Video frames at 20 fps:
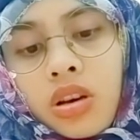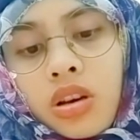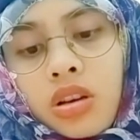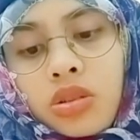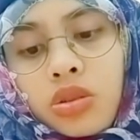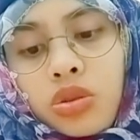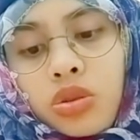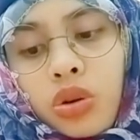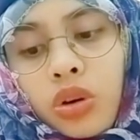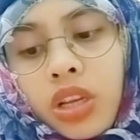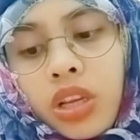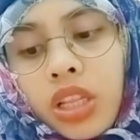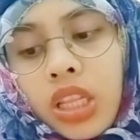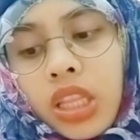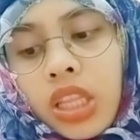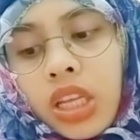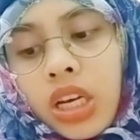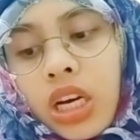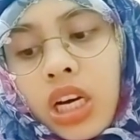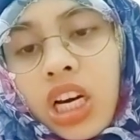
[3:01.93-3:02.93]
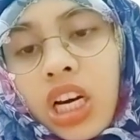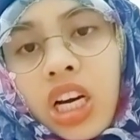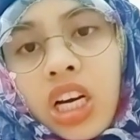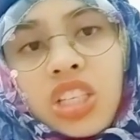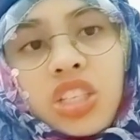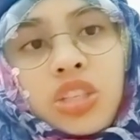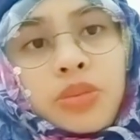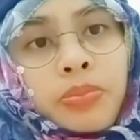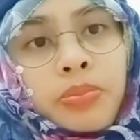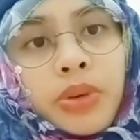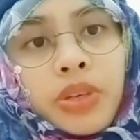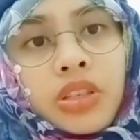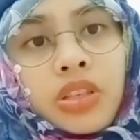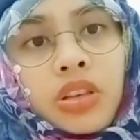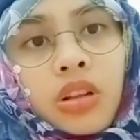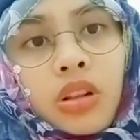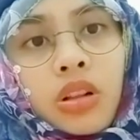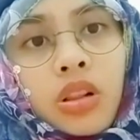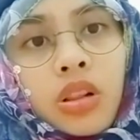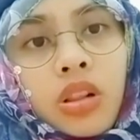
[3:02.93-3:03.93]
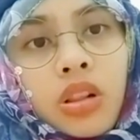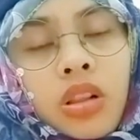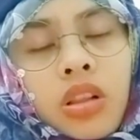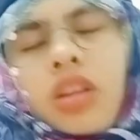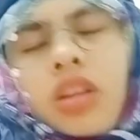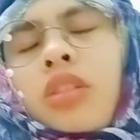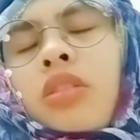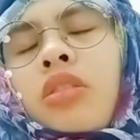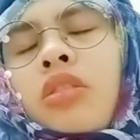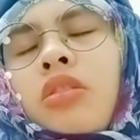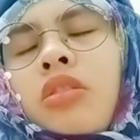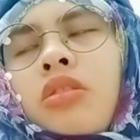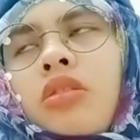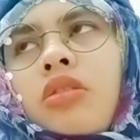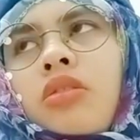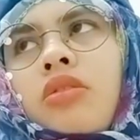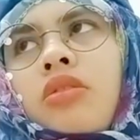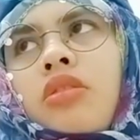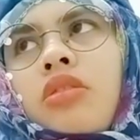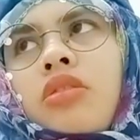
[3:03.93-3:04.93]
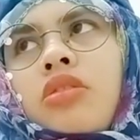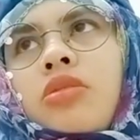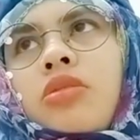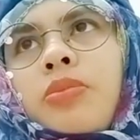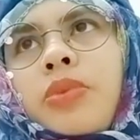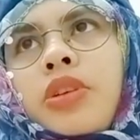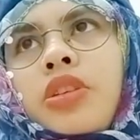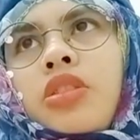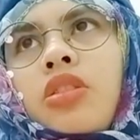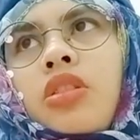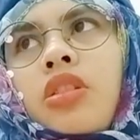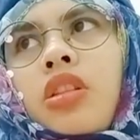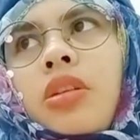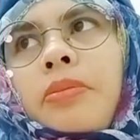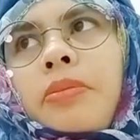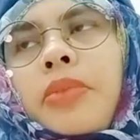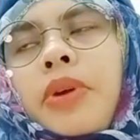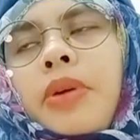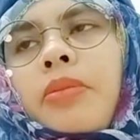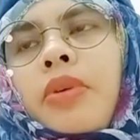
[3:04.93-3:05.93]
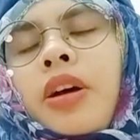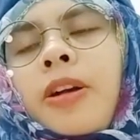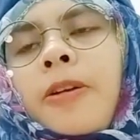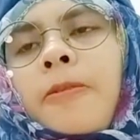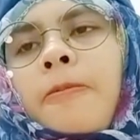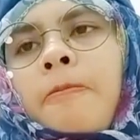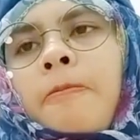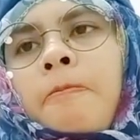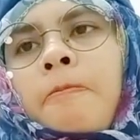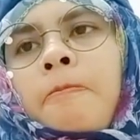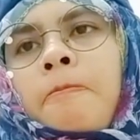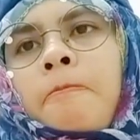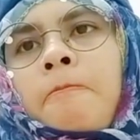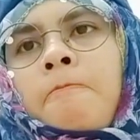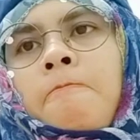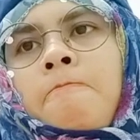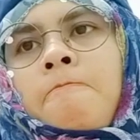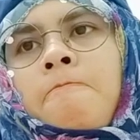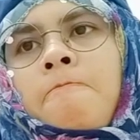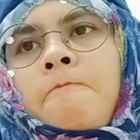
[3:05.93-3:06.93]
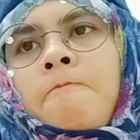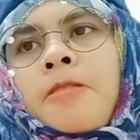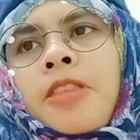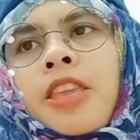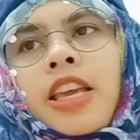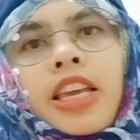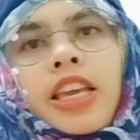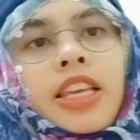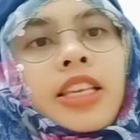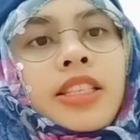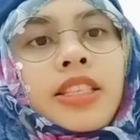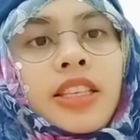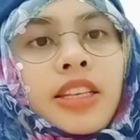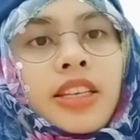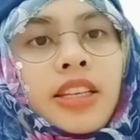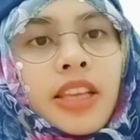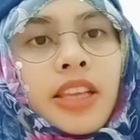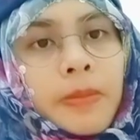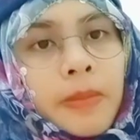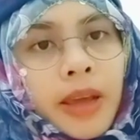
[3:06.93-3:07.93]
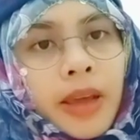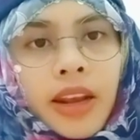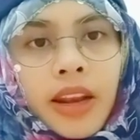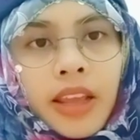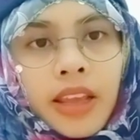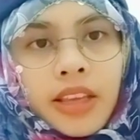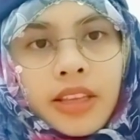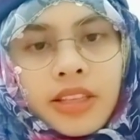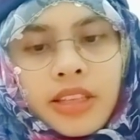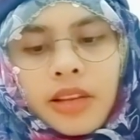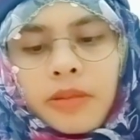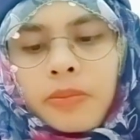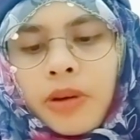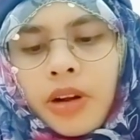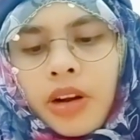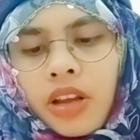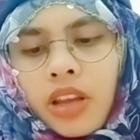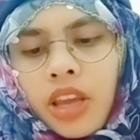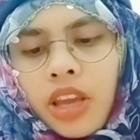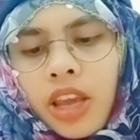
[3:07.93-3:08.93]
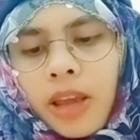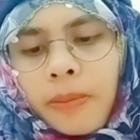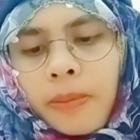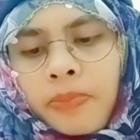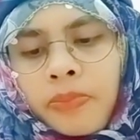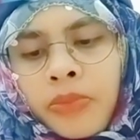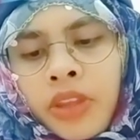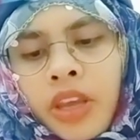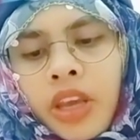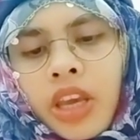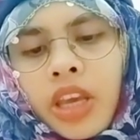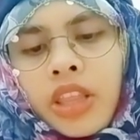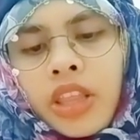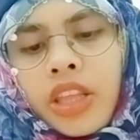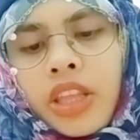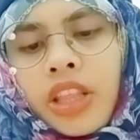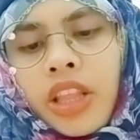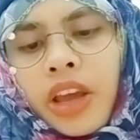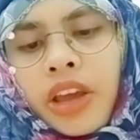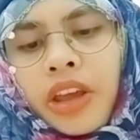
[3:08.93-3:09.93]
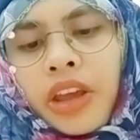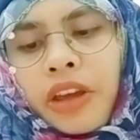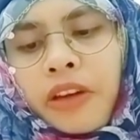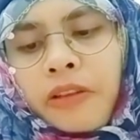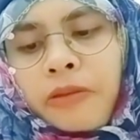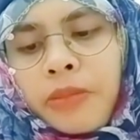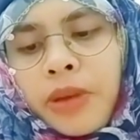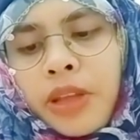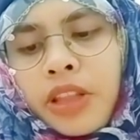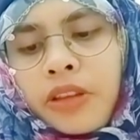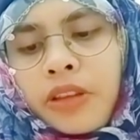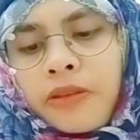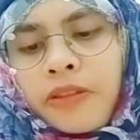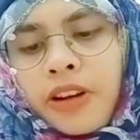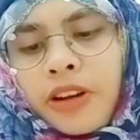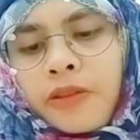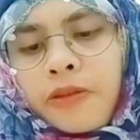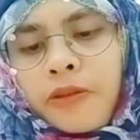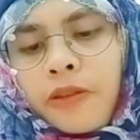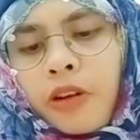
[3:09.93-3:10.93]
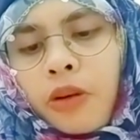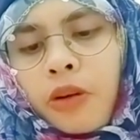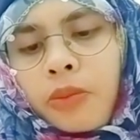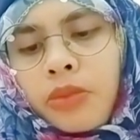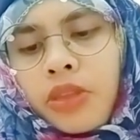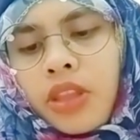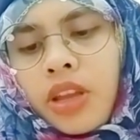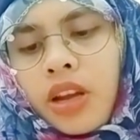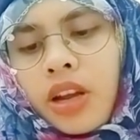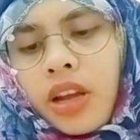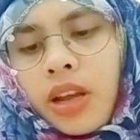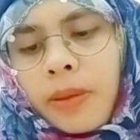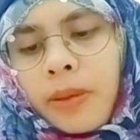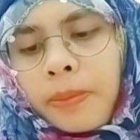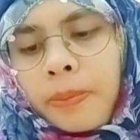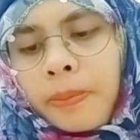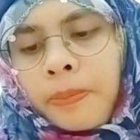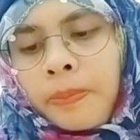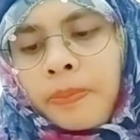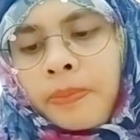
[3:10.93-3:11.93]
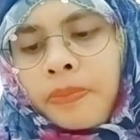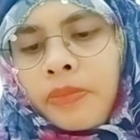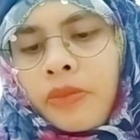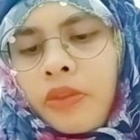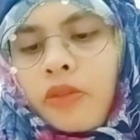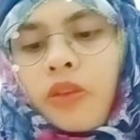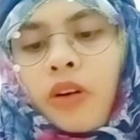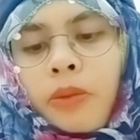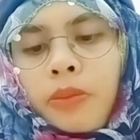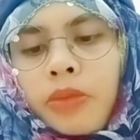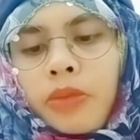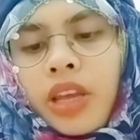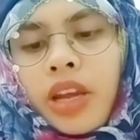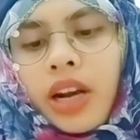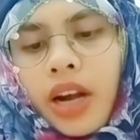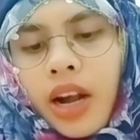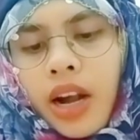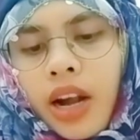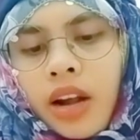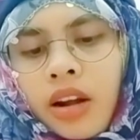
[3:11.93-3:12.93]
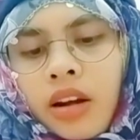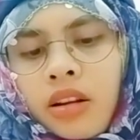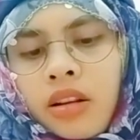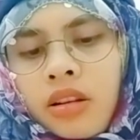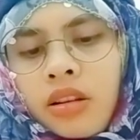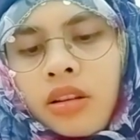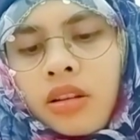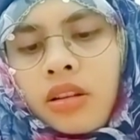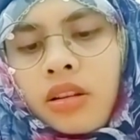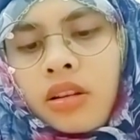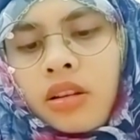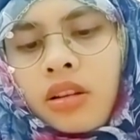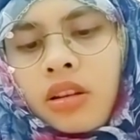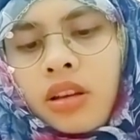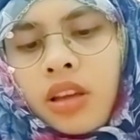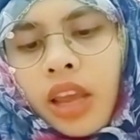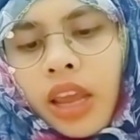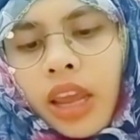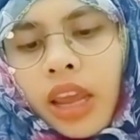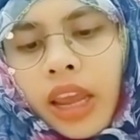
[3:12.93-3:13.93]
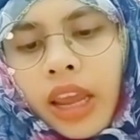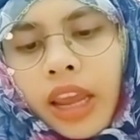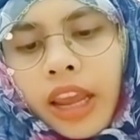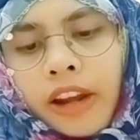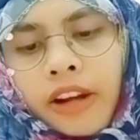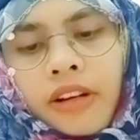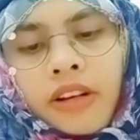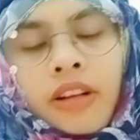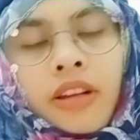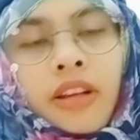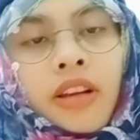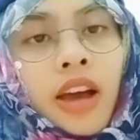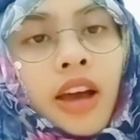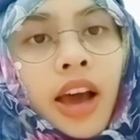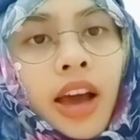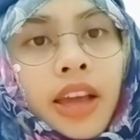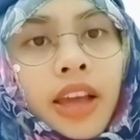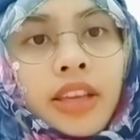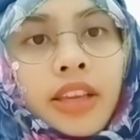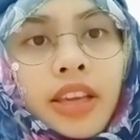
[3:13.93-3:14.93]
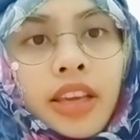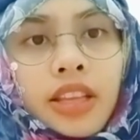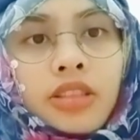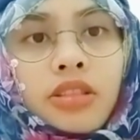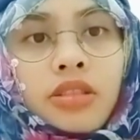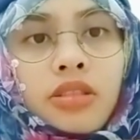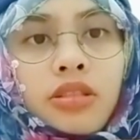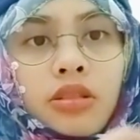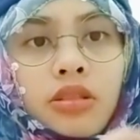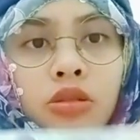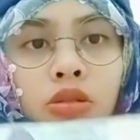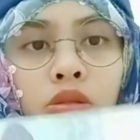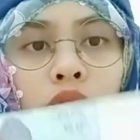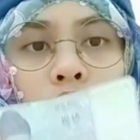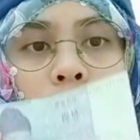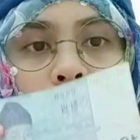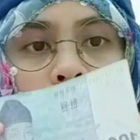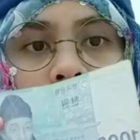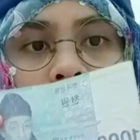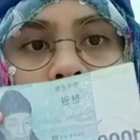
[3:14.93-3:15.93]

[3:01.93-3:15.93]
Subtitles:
join the special, not Special Olympic, but Asian Game and Asian Para Game. And then I have many friends from them, from there, and I get so many